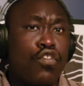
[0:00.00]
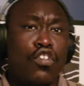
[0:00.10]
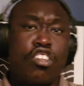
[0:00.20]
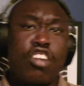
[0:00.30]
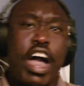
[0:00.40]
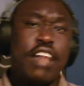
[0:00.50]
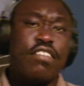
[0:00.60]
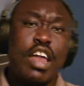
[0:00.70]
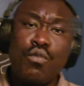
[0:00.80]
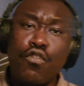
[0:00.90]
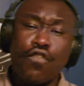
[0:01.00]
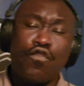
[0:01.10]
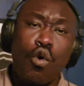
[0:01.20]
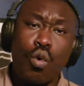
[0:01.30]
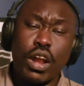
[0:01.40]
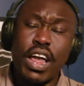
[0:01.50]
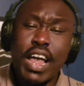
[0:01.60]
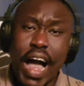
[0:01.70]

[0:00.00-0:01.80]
for the Giants, and moving forward,